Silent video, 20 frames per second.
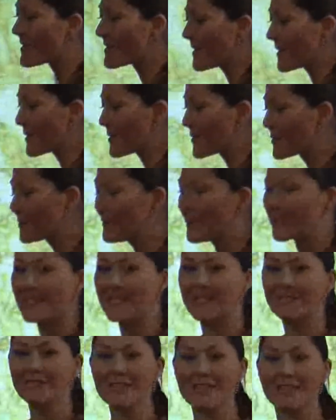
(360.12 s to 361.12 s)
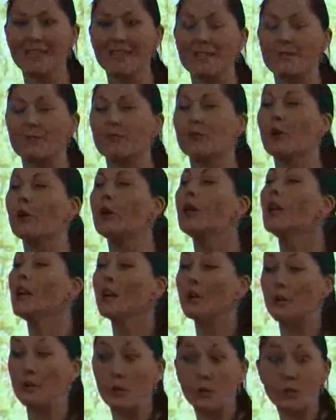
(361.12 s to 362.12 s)
sexual activities? Well,
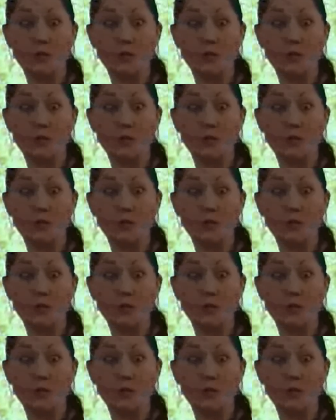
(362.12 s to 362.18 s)
your